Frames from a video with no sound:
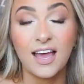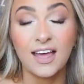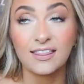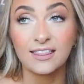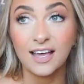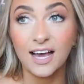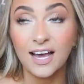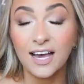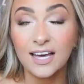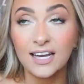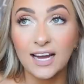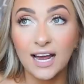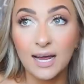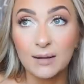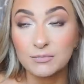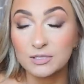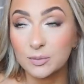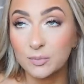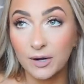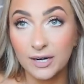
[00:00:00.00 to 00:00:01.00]
And that,
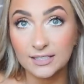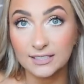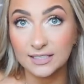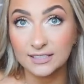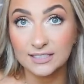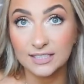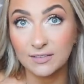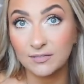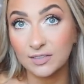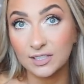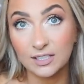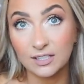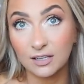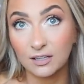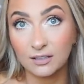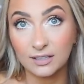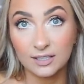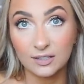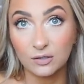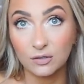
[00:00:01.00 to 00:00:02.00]
I'm surprised that's even
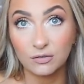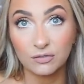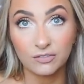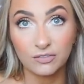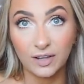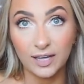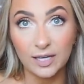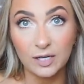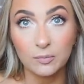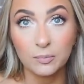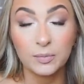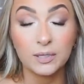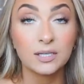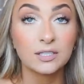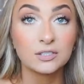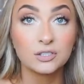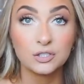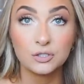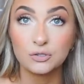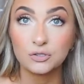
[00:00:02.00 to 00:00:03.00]
a legal flight
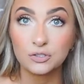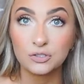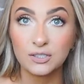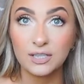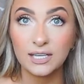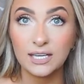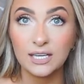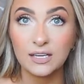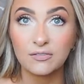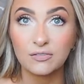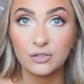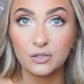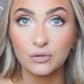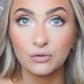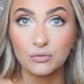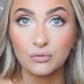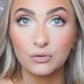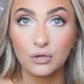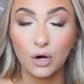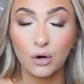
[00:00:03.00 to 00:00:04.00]
because usually if
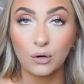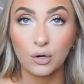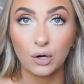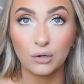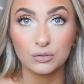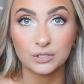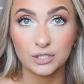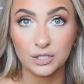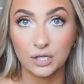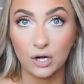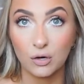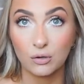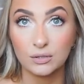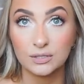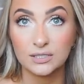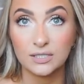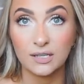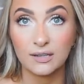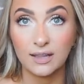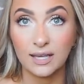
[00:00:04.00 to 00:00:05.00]
you go coast to
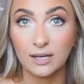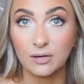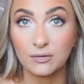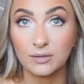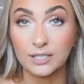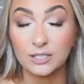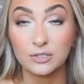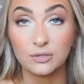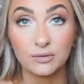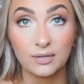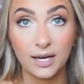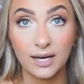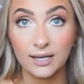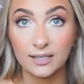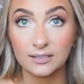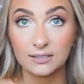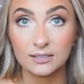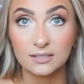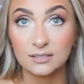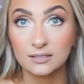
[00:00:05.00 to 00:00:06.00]
coast, they only do
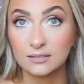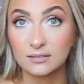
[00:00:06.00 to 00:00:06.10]
that